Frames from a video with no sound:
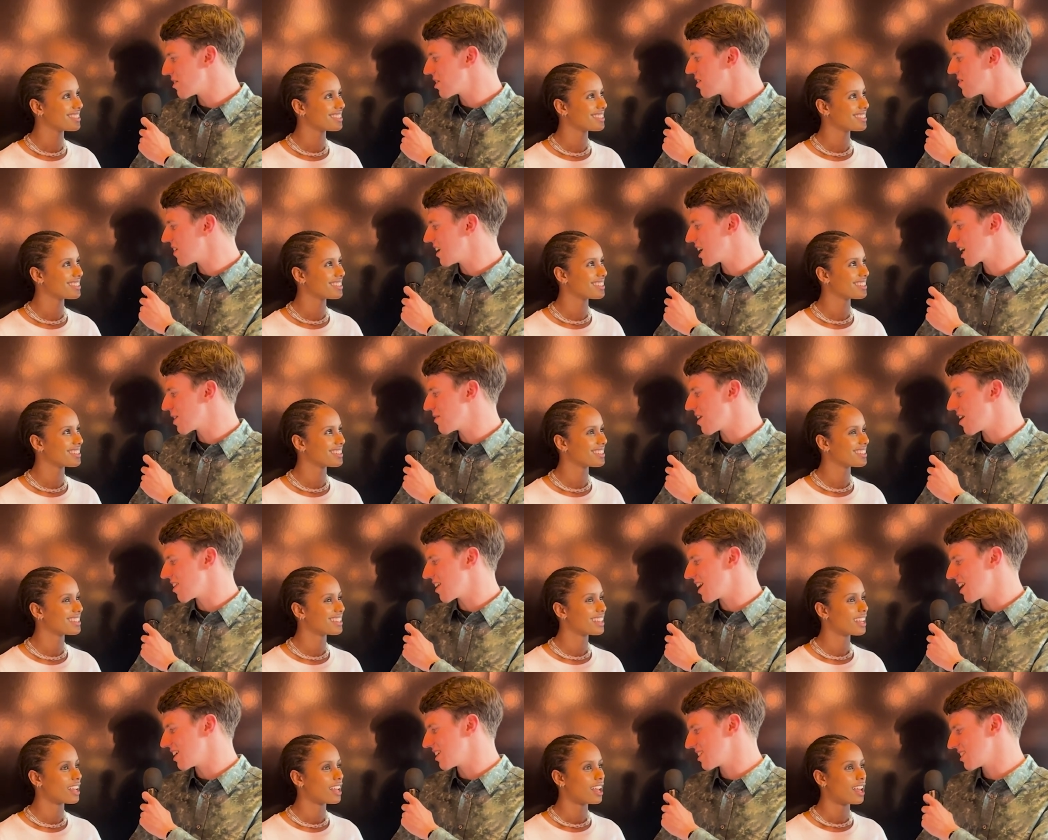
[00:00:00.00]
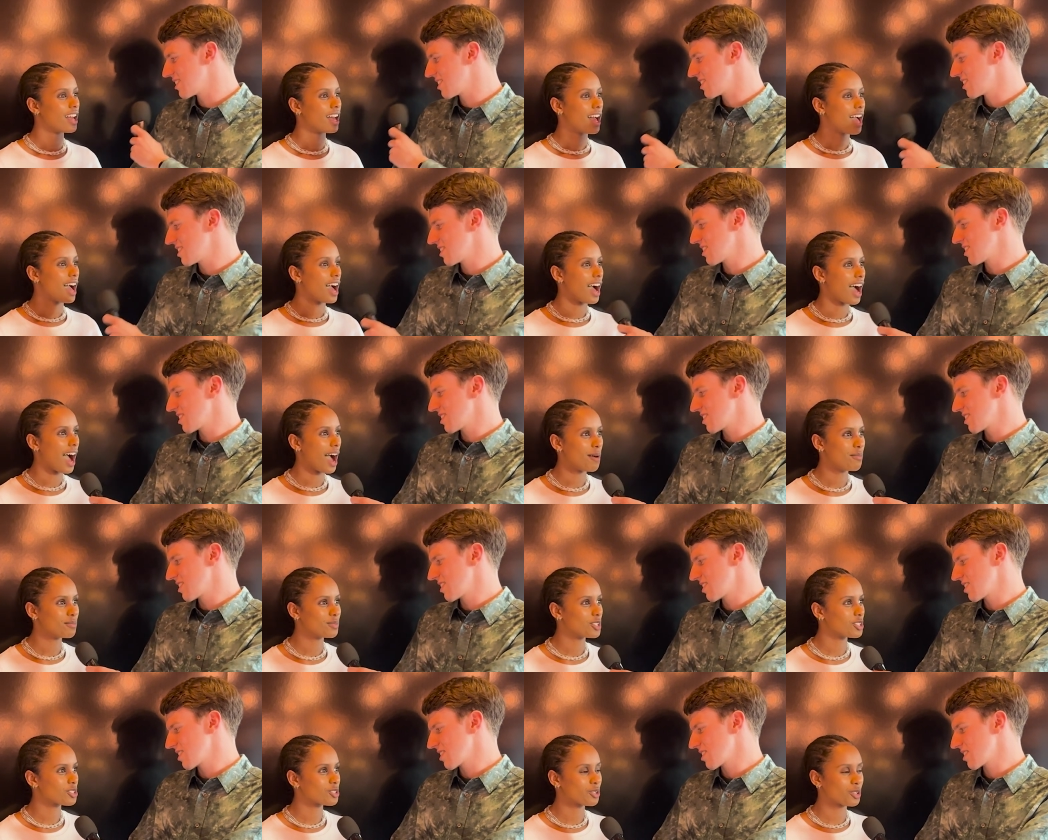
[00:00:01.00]
Speaker 1: are you feeling about that?
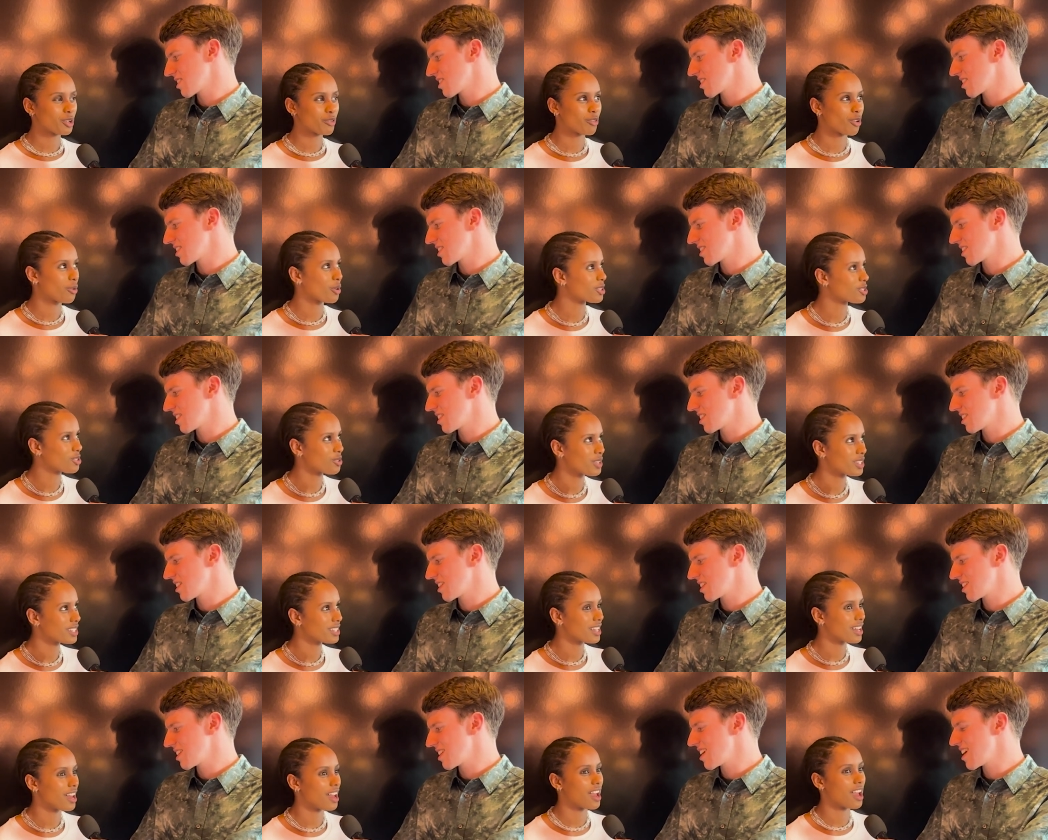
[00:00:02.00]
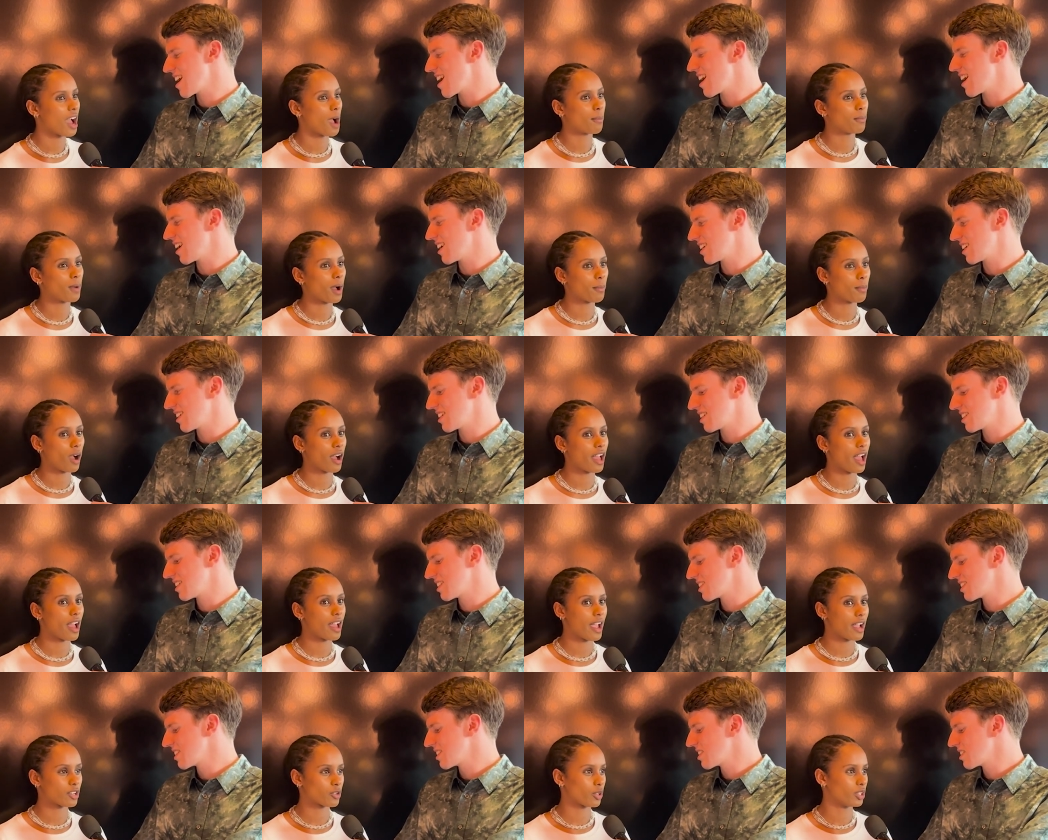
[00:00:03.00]
Speaker 2: I'm just looking forward to it. Uh, I'm, I'm, i
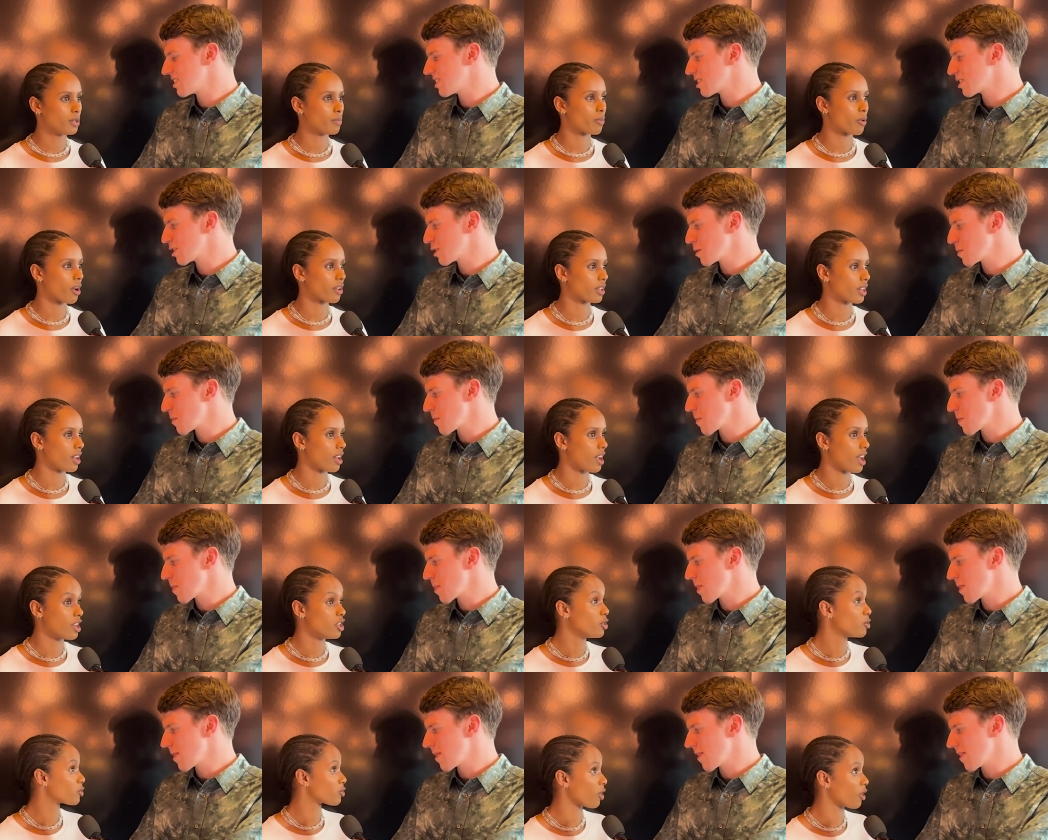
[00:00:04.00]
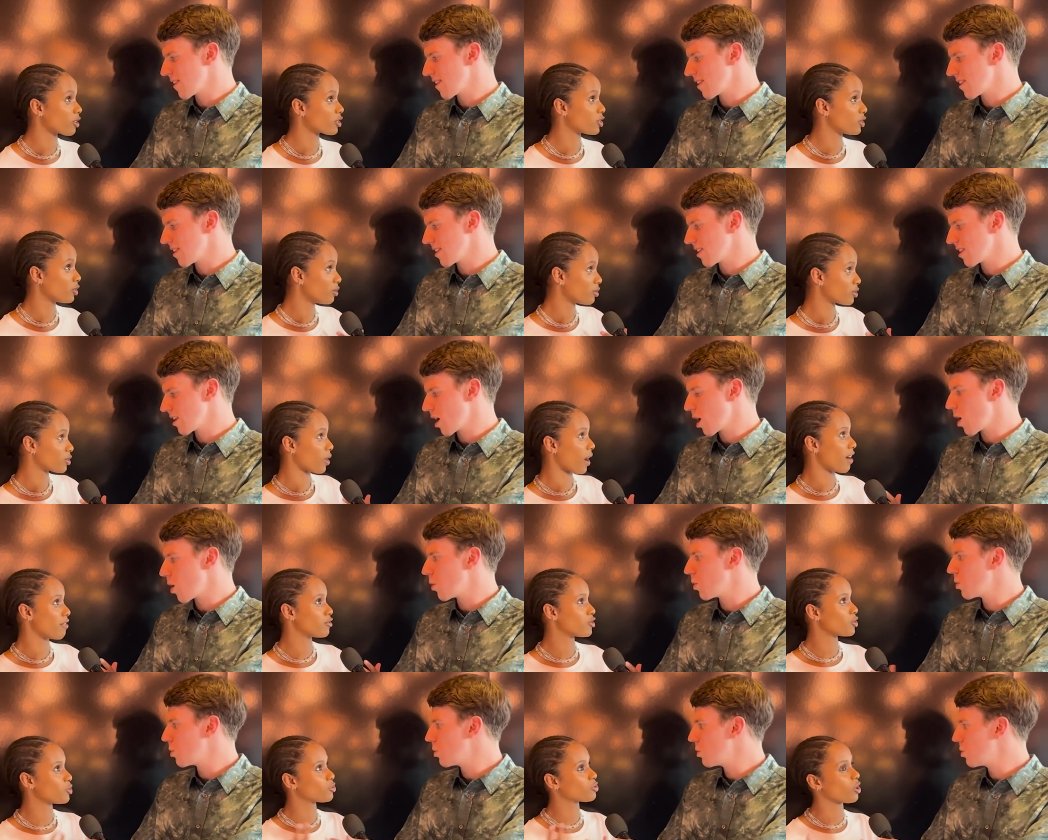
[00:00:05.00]
actually brought a, a, new song too, so I
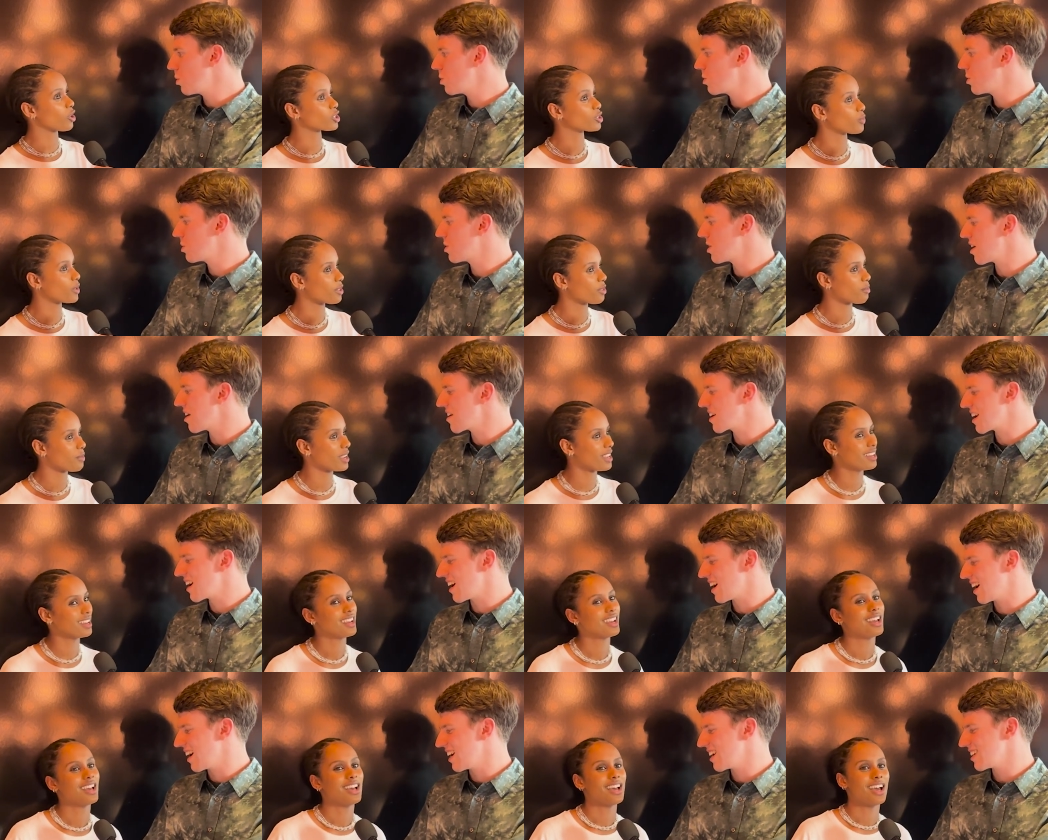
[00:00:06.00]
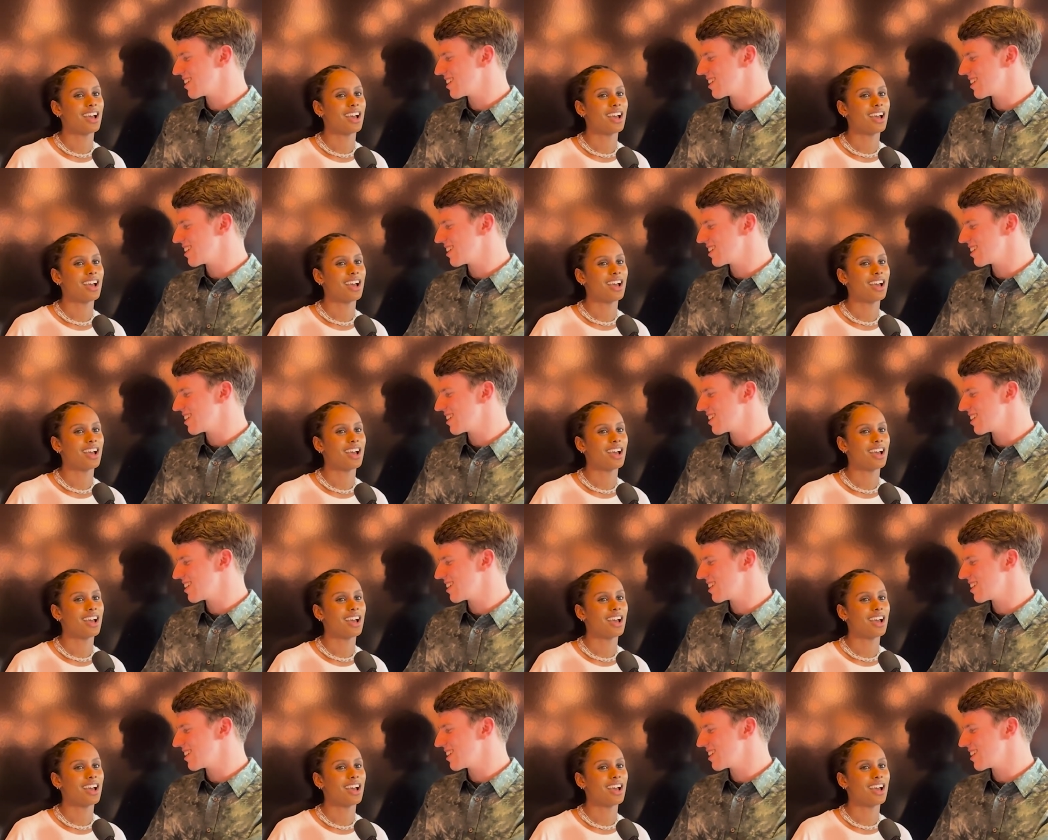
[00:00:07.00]
have two songs with me, okay.